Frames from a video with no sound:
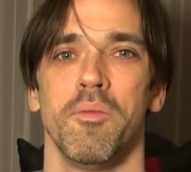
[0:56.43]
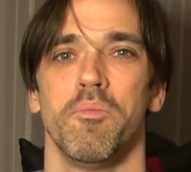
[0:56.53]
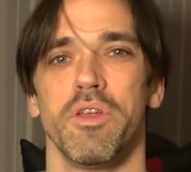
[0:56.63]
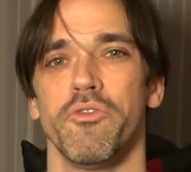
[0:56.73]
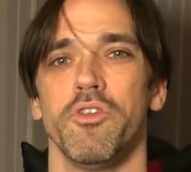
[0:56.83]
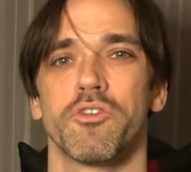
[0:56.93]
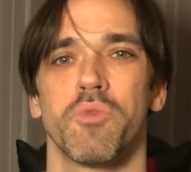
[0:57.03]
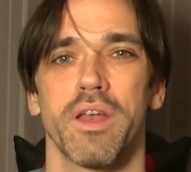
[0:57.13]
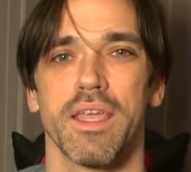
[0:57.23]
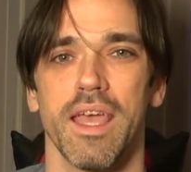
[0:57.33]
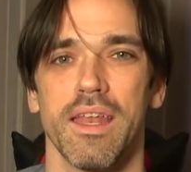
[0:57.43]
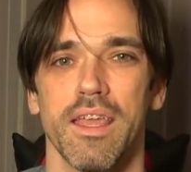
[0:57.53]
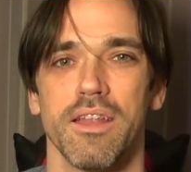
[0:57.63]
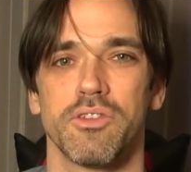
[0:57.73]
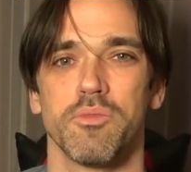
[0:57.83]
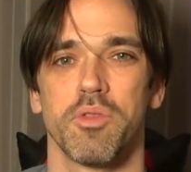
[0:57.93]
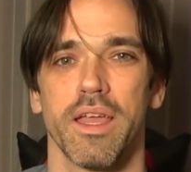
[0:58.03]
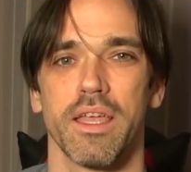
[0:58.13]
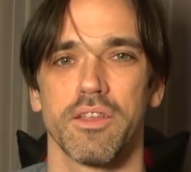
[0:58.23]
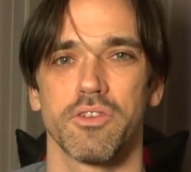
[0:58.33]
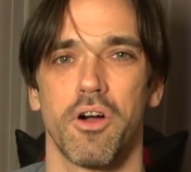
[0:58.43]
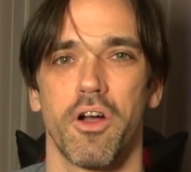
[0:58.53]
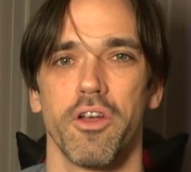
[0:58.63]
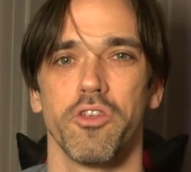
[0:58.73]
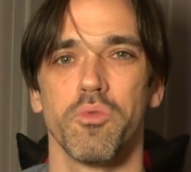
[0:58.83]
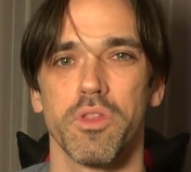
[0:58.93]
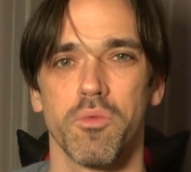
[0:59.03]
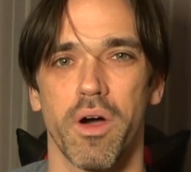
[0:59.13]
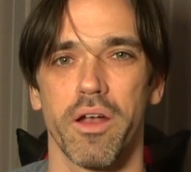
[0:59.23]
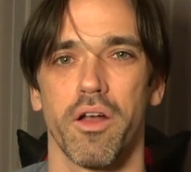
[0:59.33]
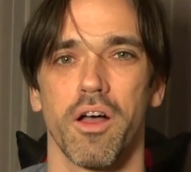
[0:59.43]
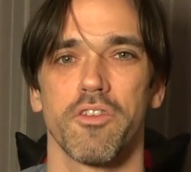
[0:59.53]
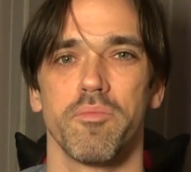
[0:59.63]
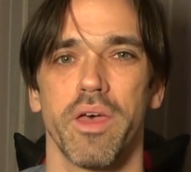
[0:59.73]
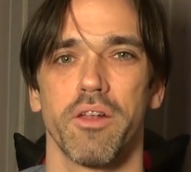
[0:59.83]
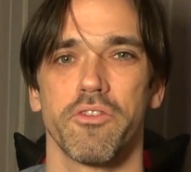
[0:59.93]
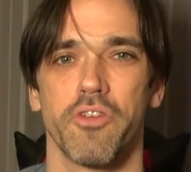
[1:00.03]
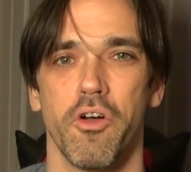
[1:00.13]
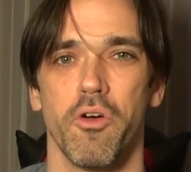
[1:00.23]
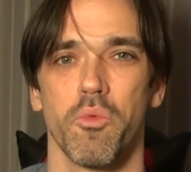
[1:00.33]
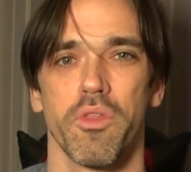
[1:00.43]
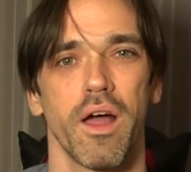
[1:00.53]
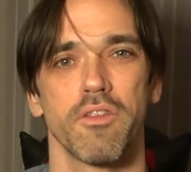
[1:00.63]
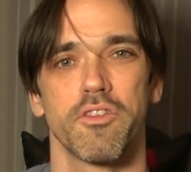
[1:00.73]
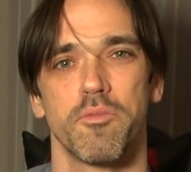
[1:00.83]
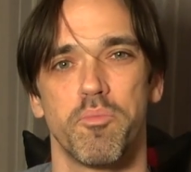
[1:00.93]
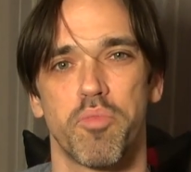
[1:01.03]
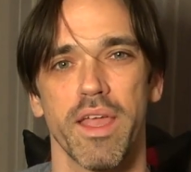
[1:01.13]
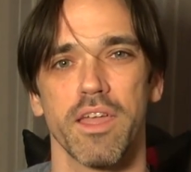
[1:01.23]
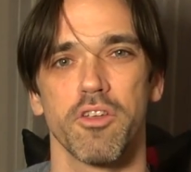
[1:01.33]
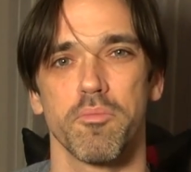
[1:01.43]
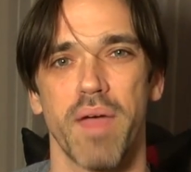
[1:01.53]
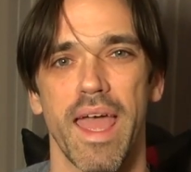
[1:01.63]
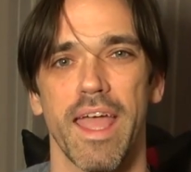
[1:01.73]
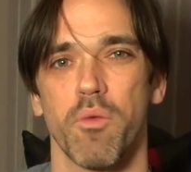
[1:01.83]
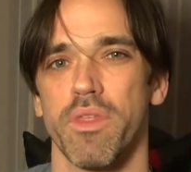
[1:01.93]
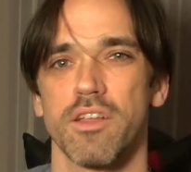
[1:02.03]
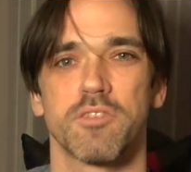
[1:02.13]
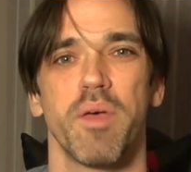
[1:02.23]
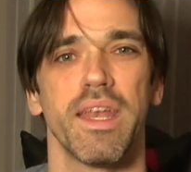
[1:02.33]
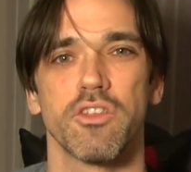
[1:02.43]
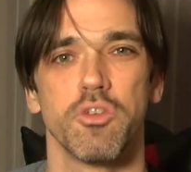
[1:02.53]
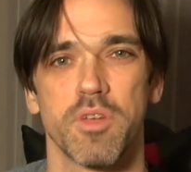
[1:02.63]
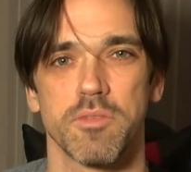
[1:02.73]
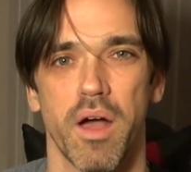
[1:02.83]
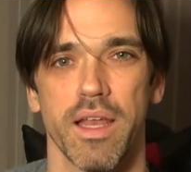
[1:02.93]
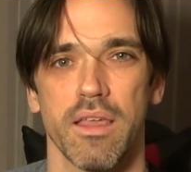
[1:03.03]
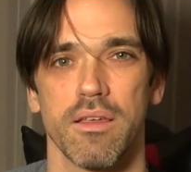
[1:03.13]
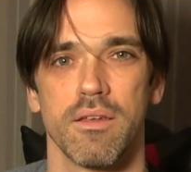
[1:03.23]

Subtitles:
But if you just want to get into playing guitar and you really want an awesome metal tone without breaking your bank, without spending too much money,